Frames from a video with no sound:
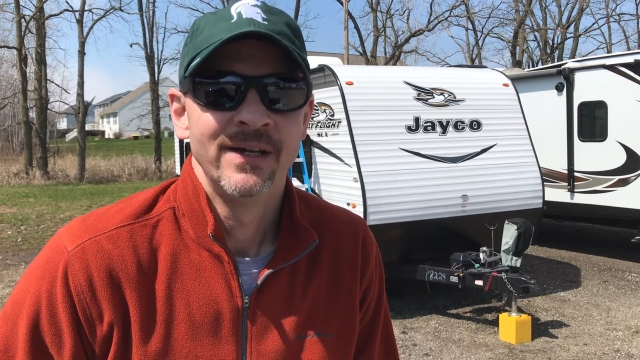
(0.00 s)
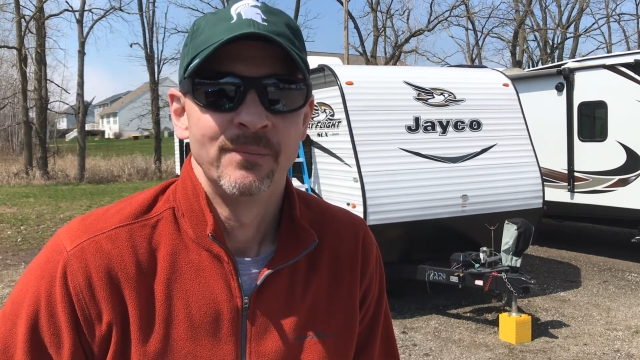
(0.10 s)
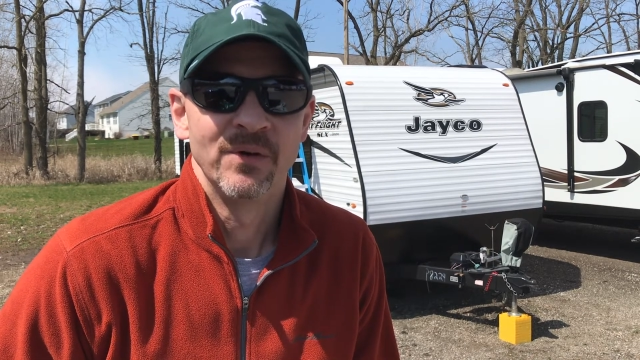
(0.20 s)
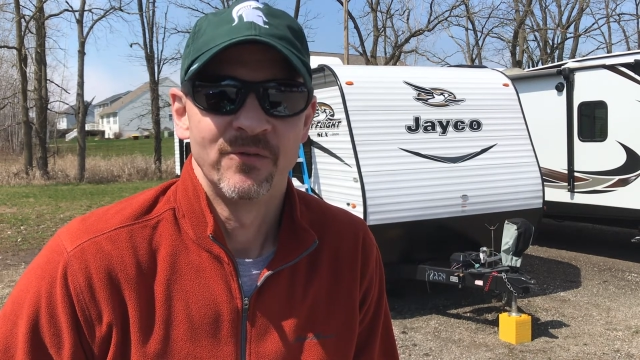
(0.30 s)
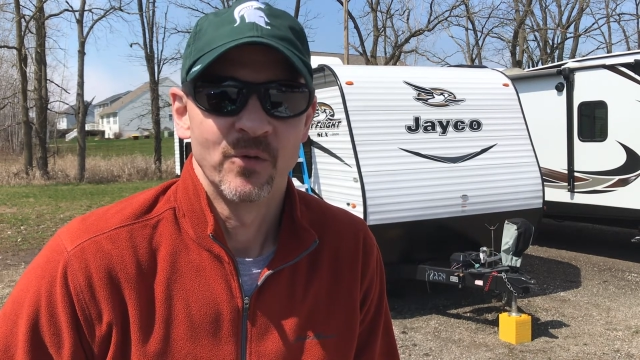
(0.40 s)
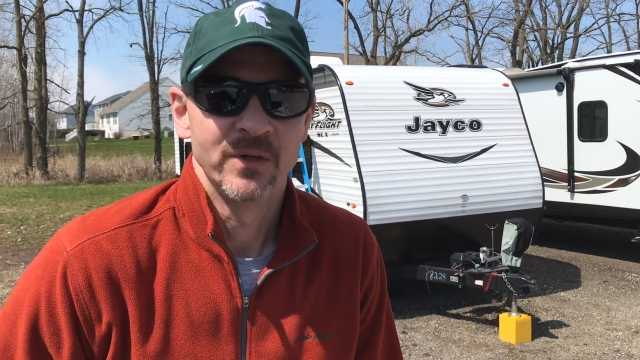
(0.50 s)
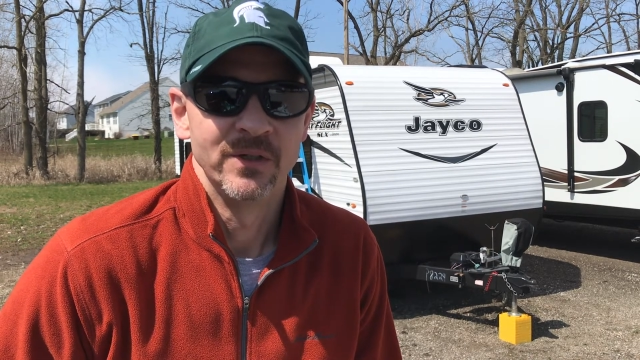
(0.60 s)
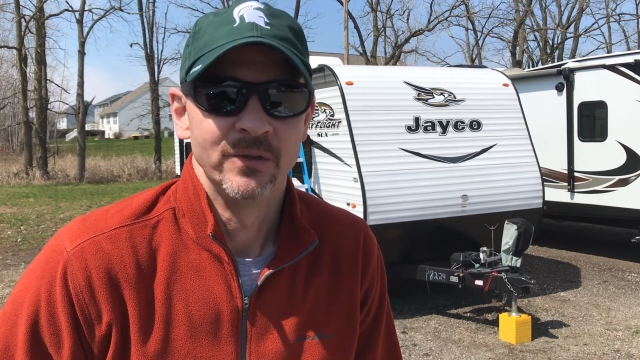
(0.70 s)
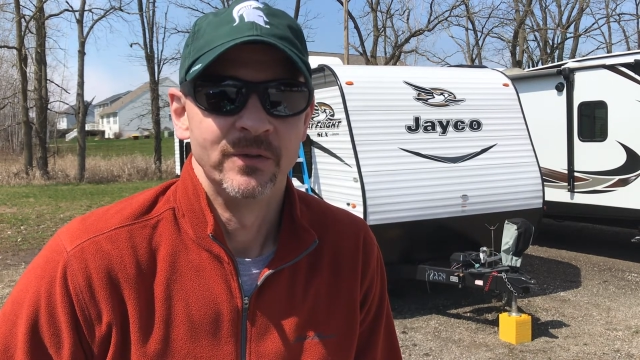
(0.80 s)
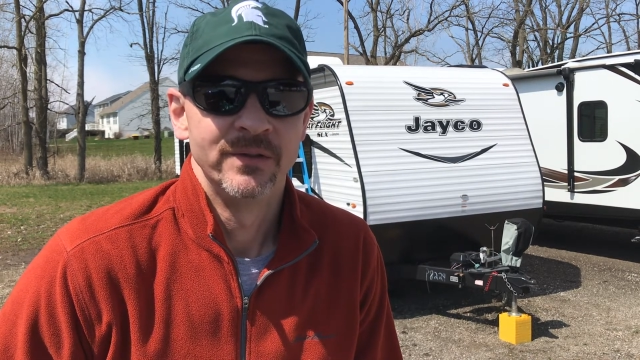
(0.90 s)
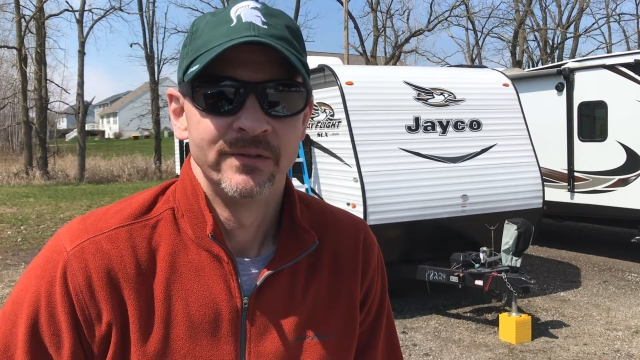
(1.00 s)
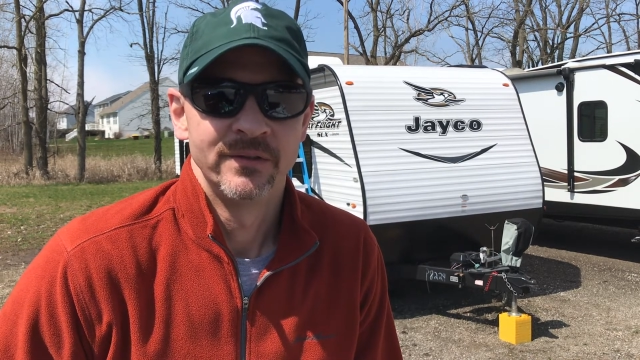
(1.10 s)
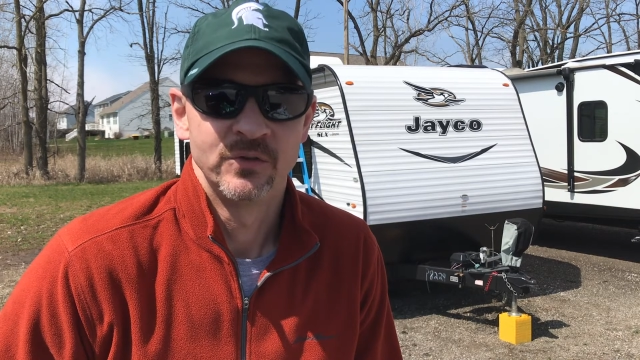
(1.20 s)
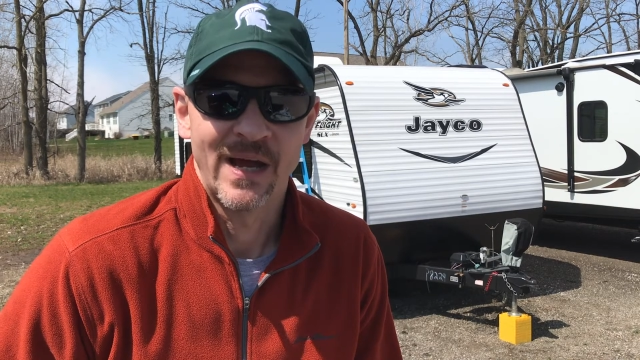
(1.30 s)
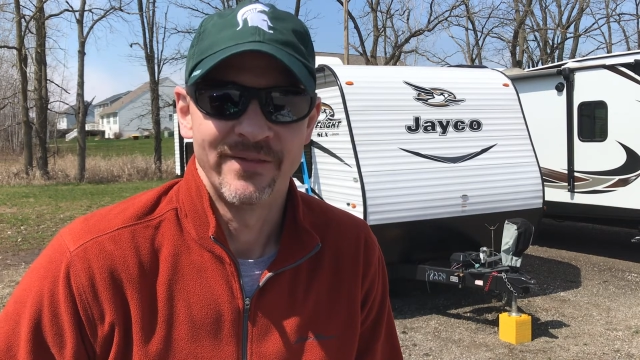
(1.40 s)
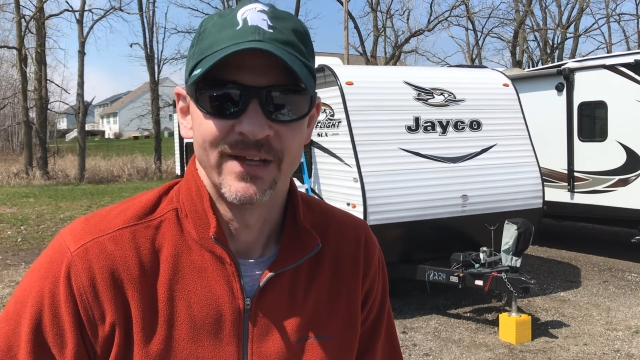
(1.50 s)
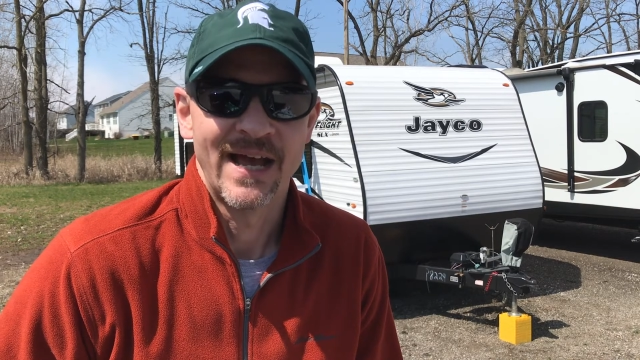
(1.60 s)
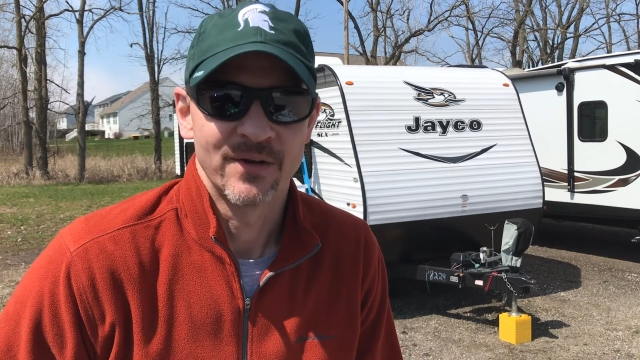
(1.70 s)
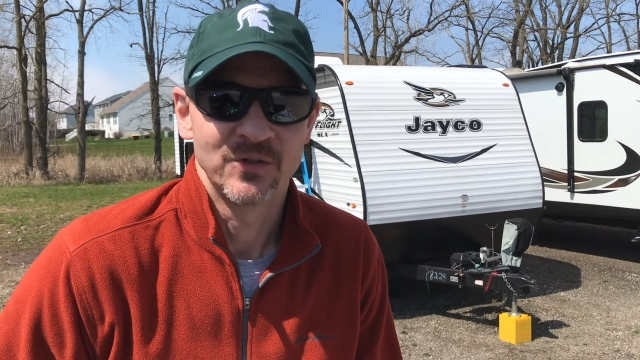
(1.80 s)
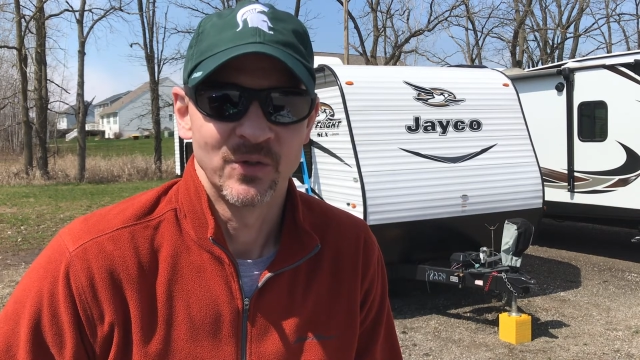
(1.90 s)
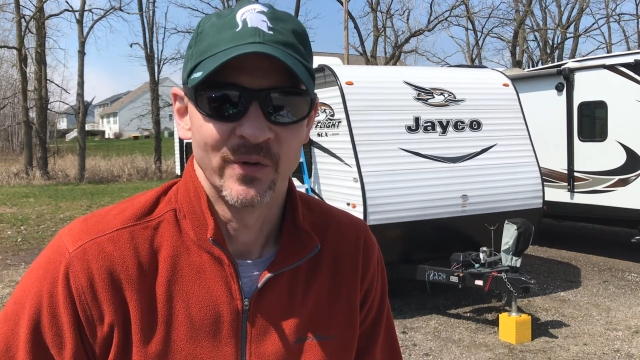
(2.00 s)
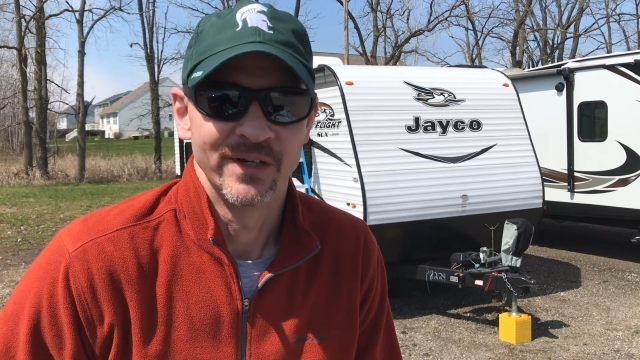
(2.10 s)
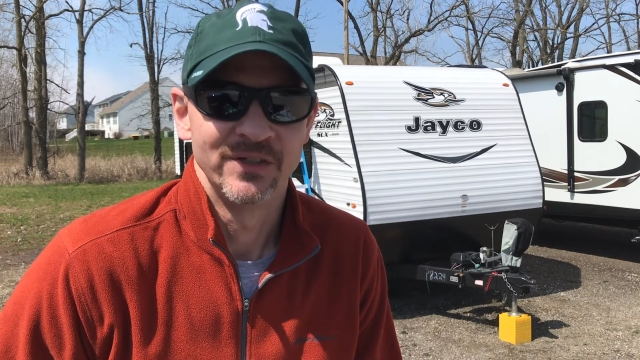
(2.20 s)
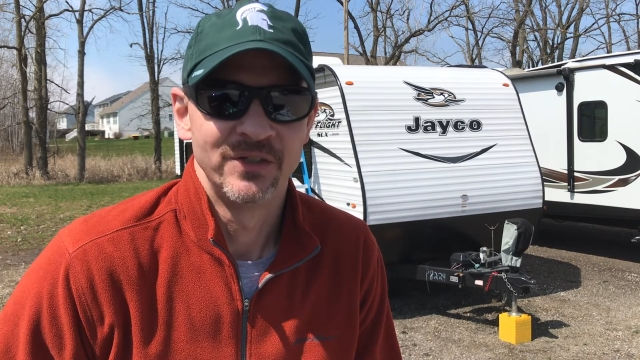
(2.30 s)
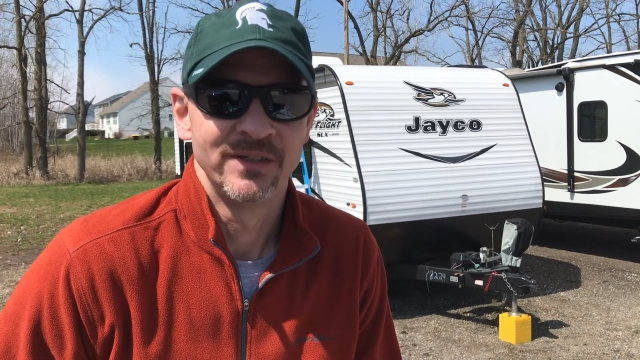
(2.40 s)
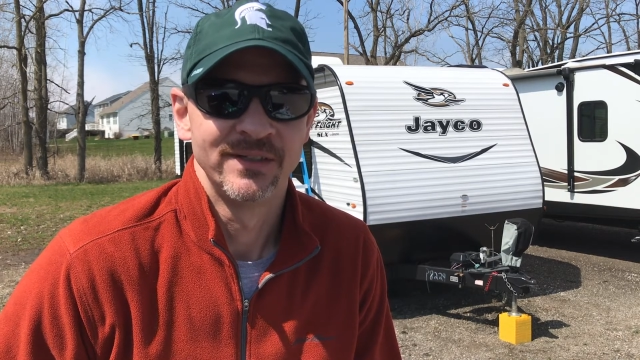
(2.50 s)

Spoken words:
before you drive it out of storage.